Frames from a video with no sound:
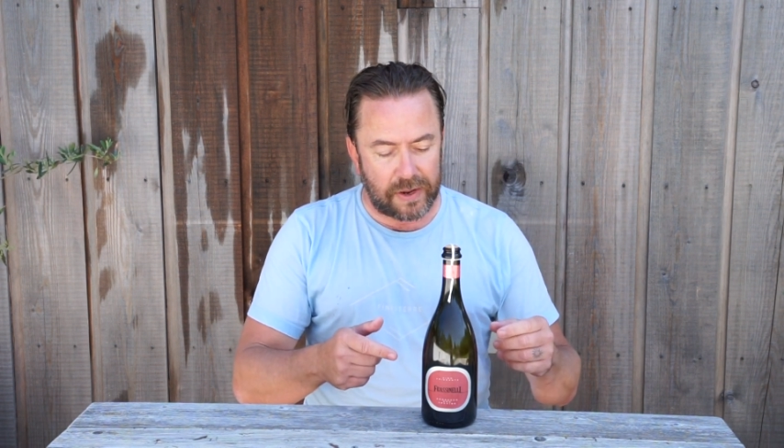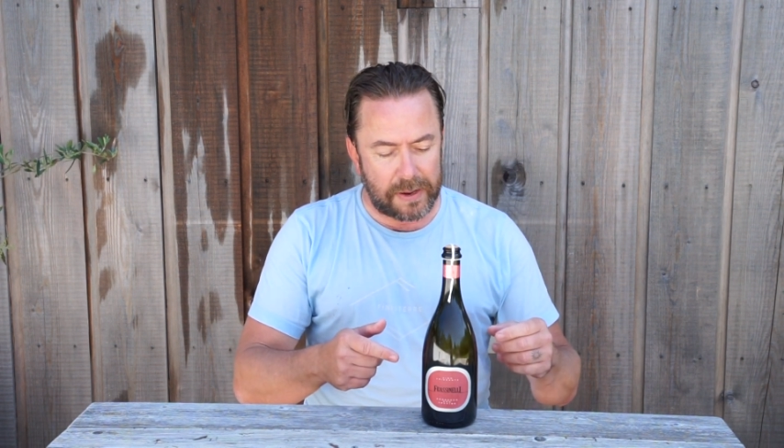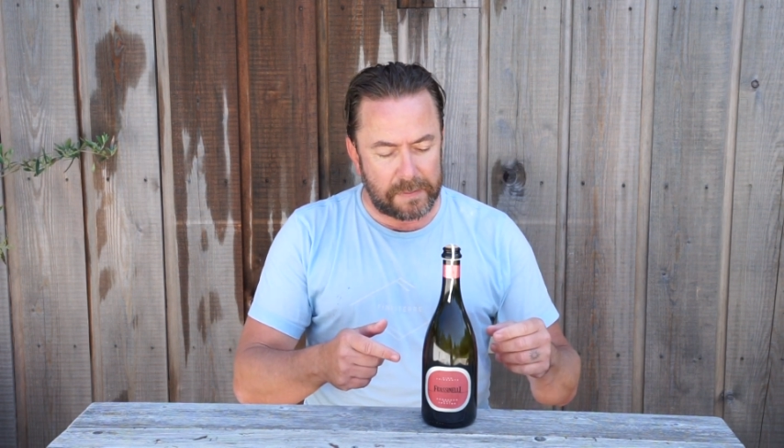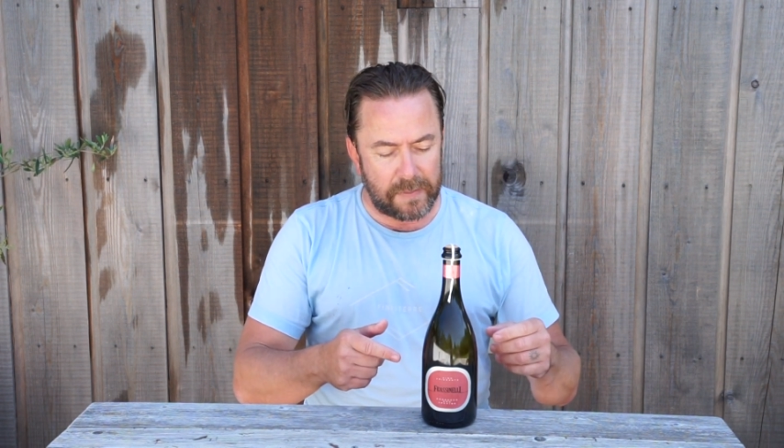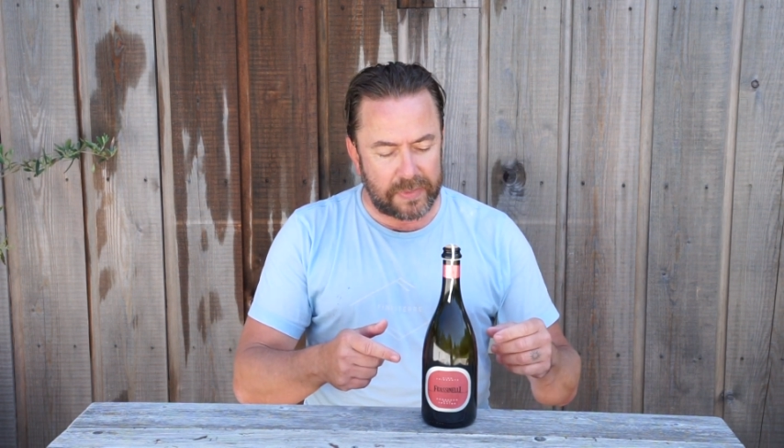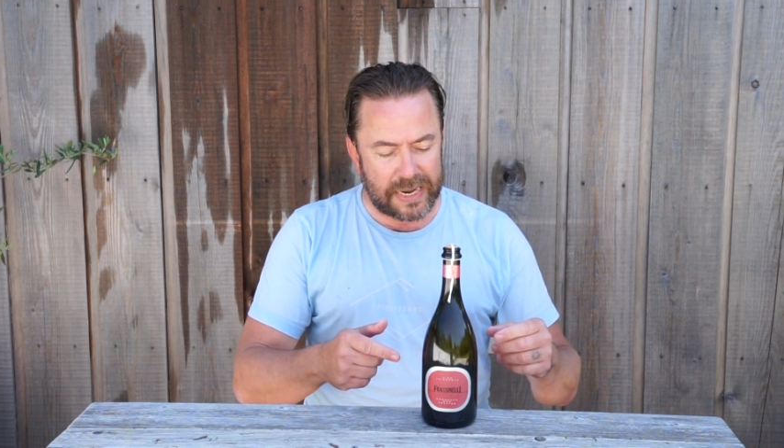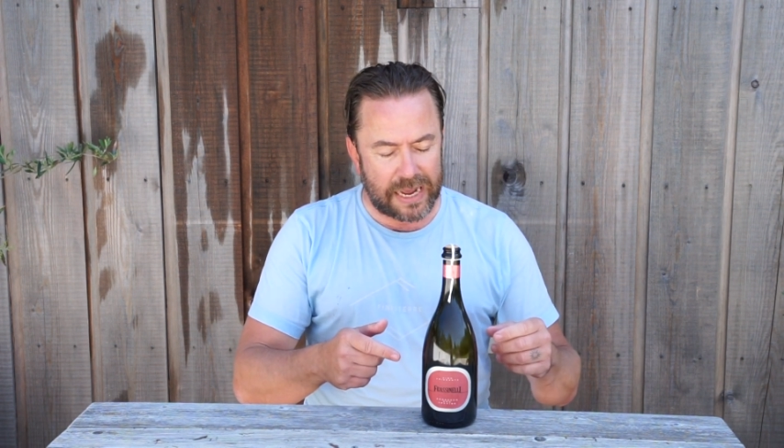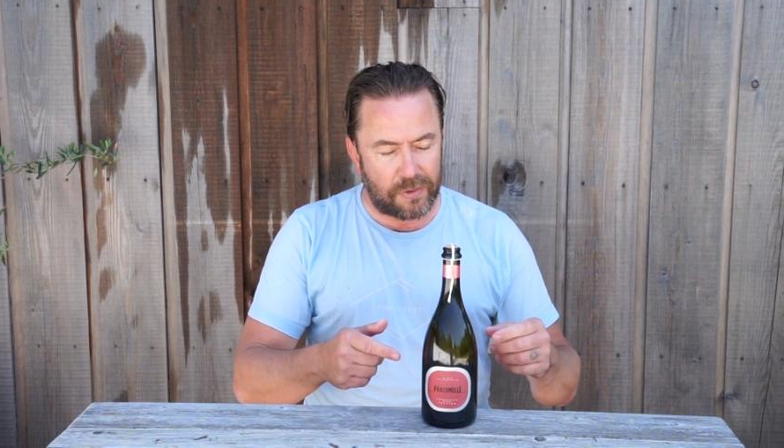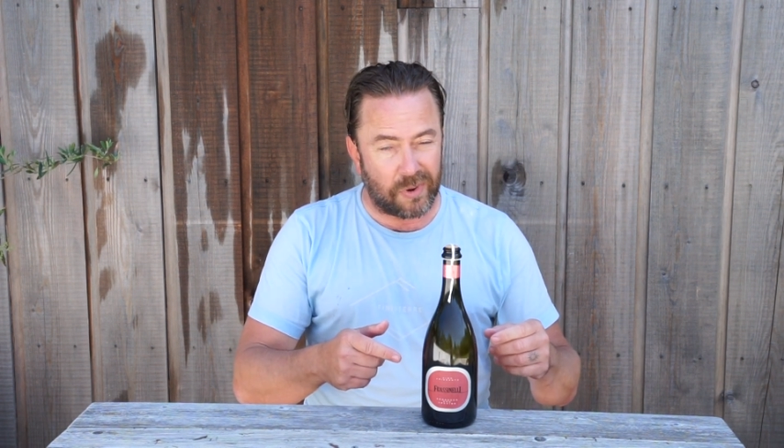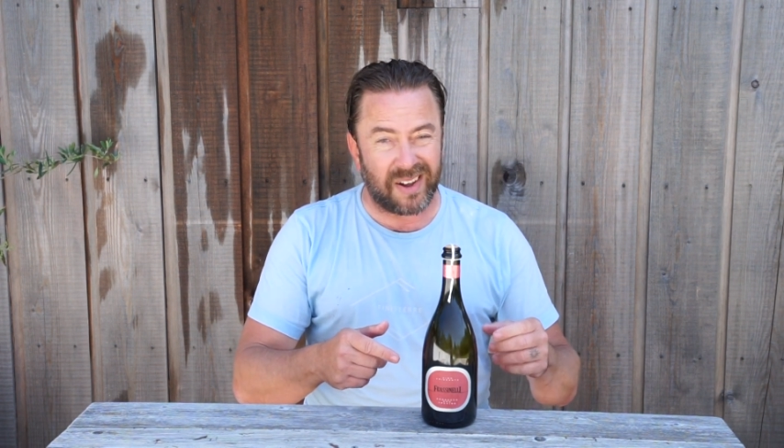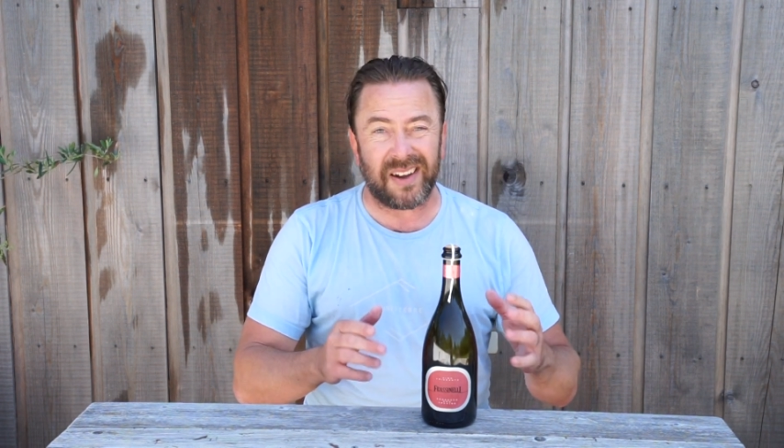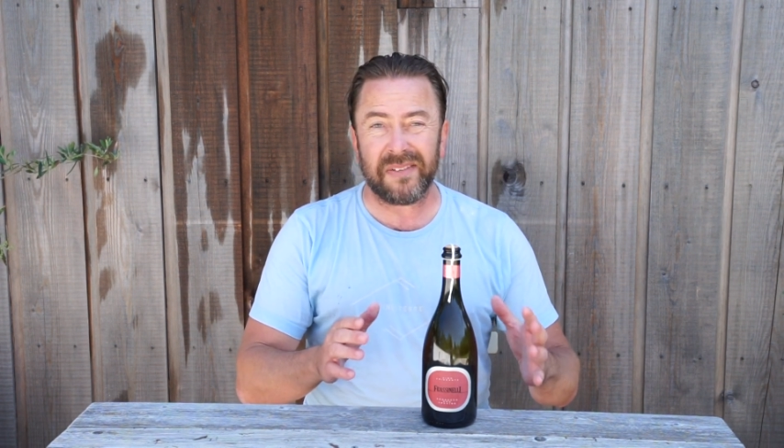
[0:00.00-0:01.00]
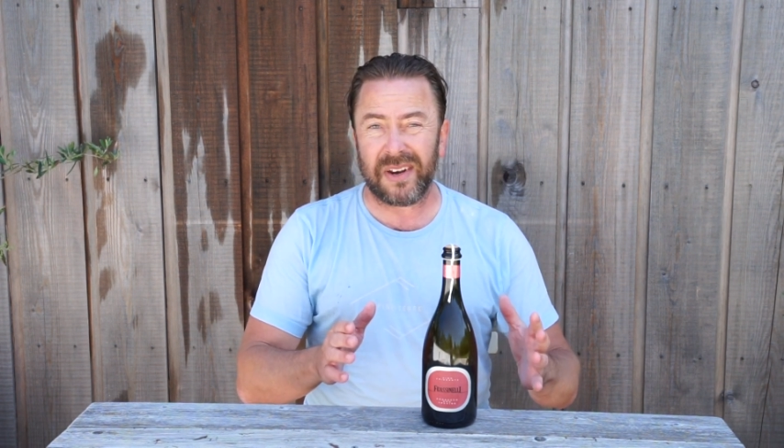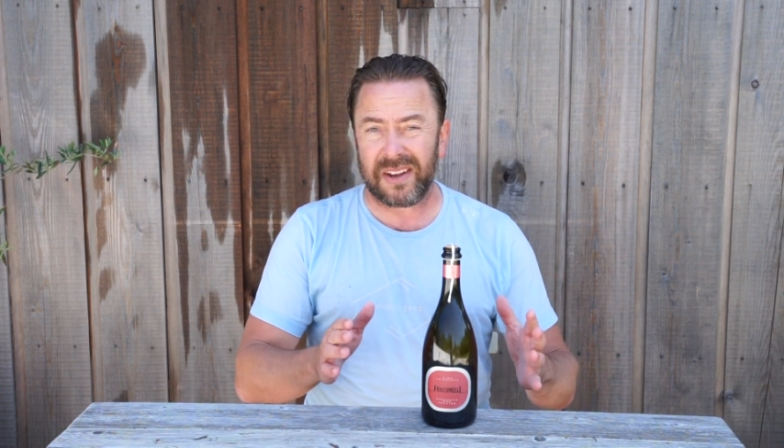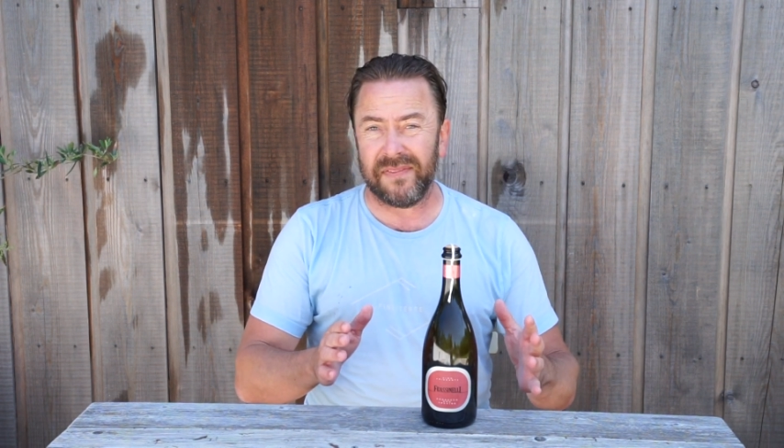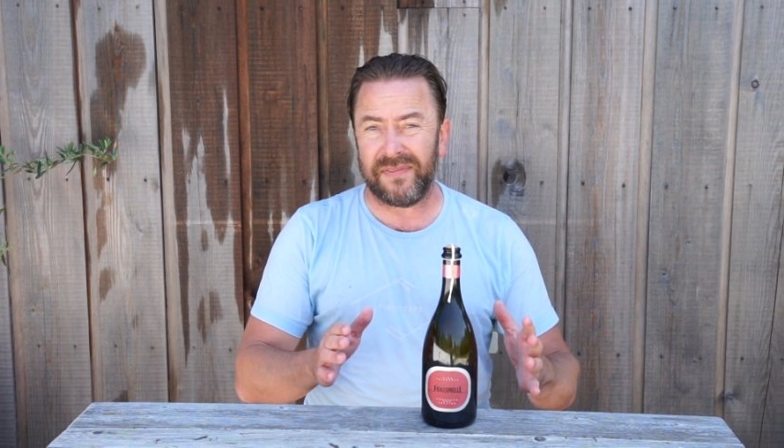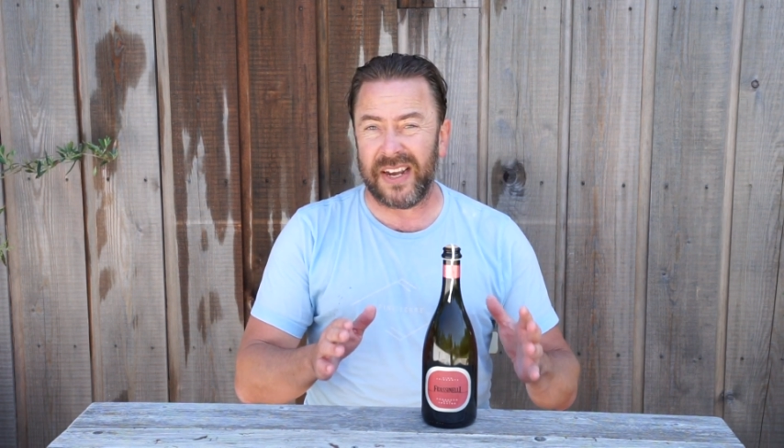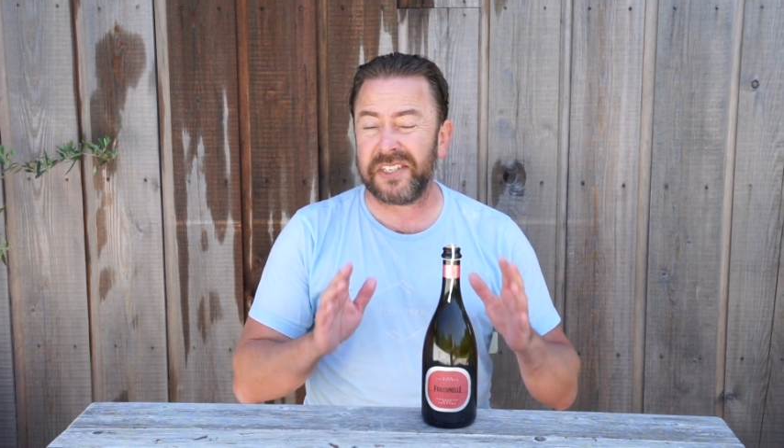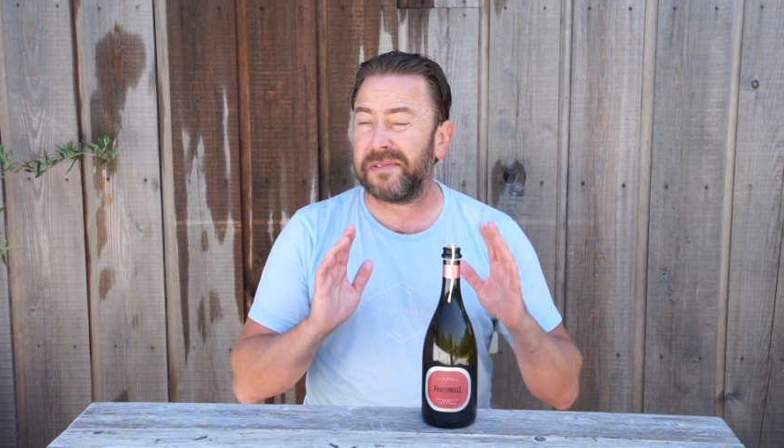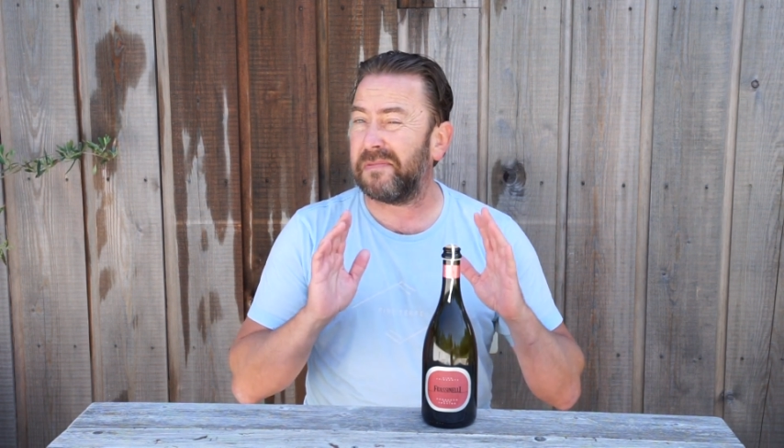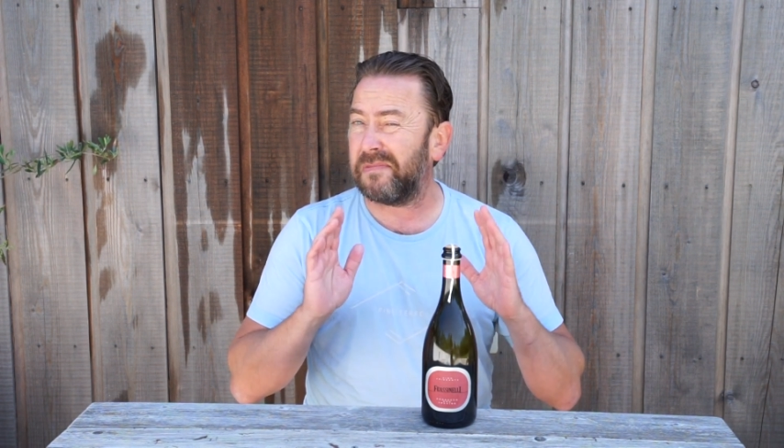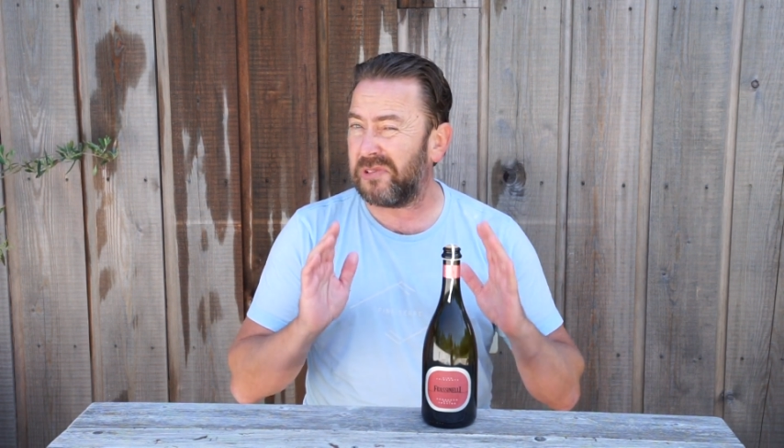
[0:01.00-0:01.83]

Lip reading: Now, I'm going to confess,